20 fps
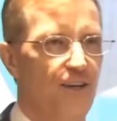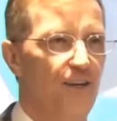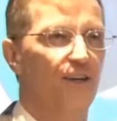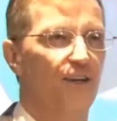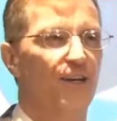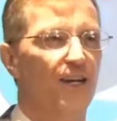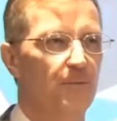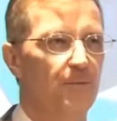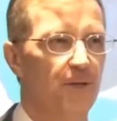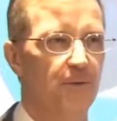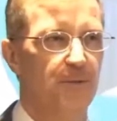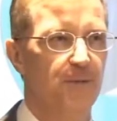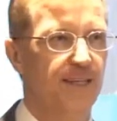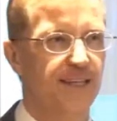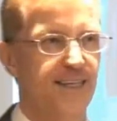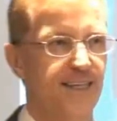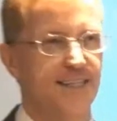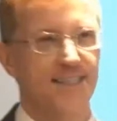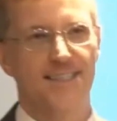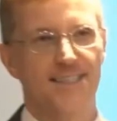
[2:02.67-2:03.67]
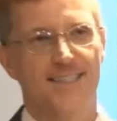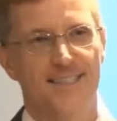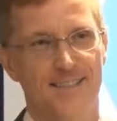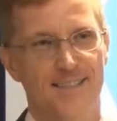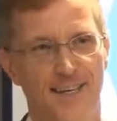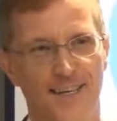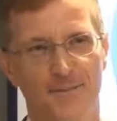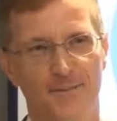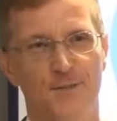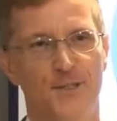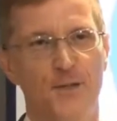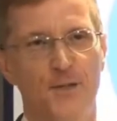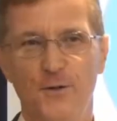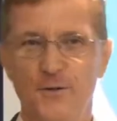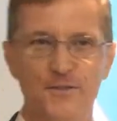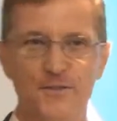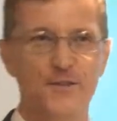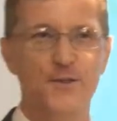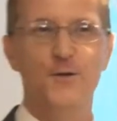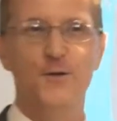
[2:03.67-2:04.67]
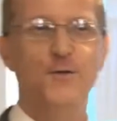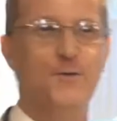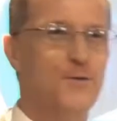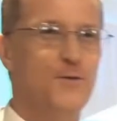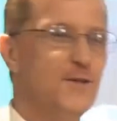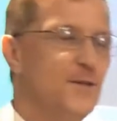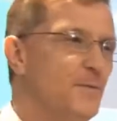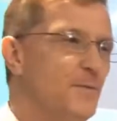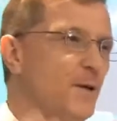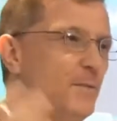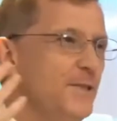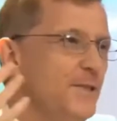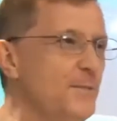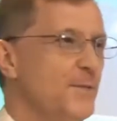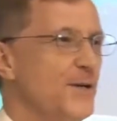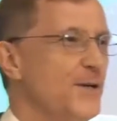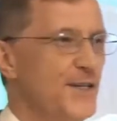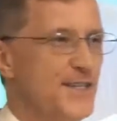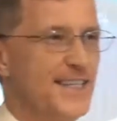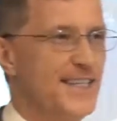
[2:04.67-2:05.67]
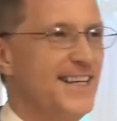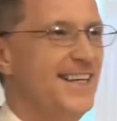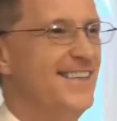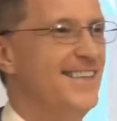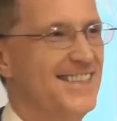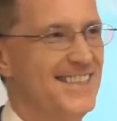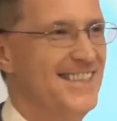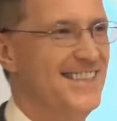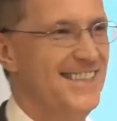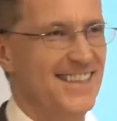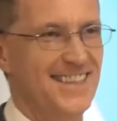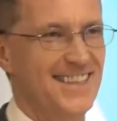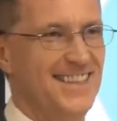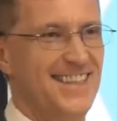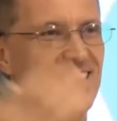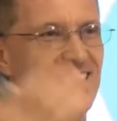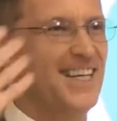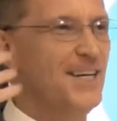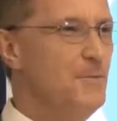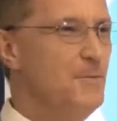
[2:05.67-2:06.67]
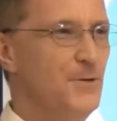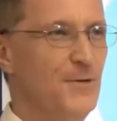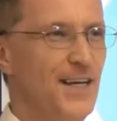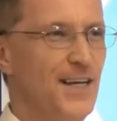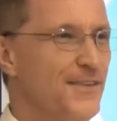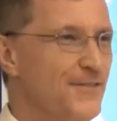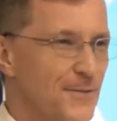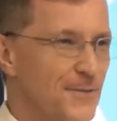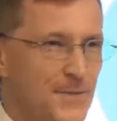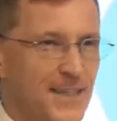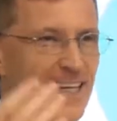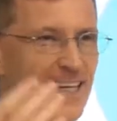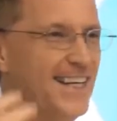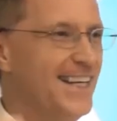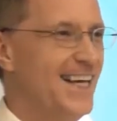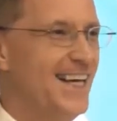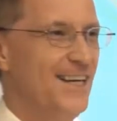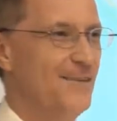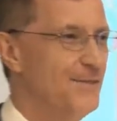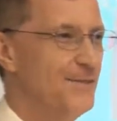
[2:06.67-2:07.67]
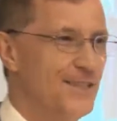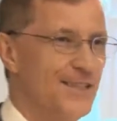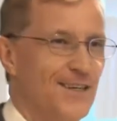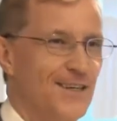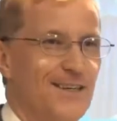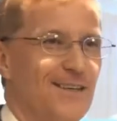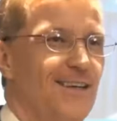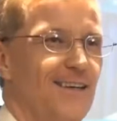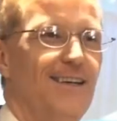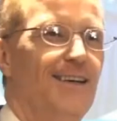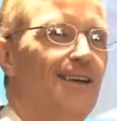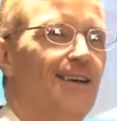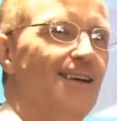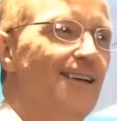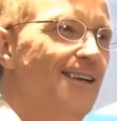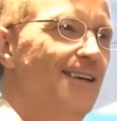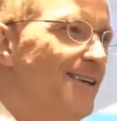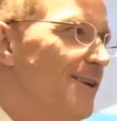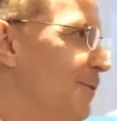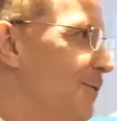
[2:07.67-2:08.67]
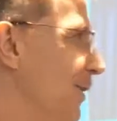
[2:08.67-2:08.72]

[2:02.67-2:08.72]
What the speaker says: not coming because I'm so infused with a bubbly personality that they come away from the encounter, you know,